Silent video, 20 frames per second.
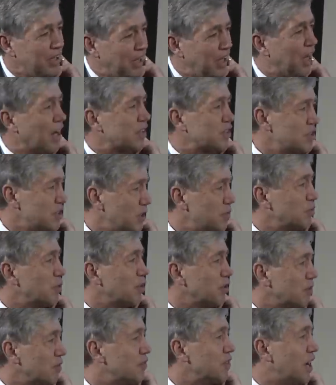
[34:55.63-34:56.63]
X
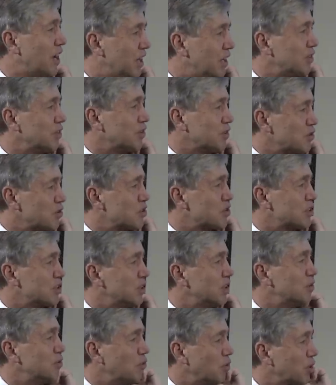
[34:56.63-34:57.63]
number of dollars
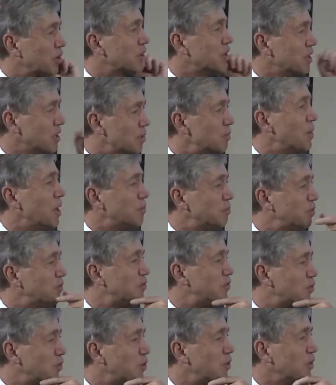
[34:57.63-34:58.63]
uh, working them up
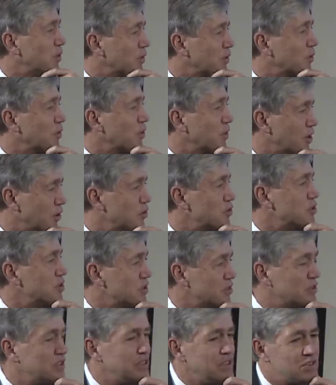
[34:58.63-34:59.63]
for those
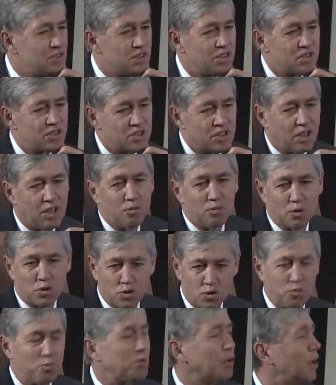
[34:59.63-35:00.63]
diseases and were
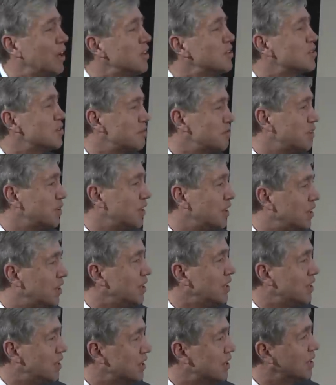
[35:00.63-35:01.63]
surprised to
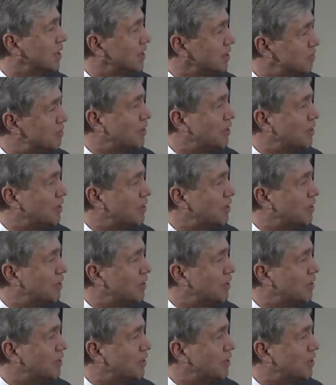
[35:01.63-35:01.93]
find that they, in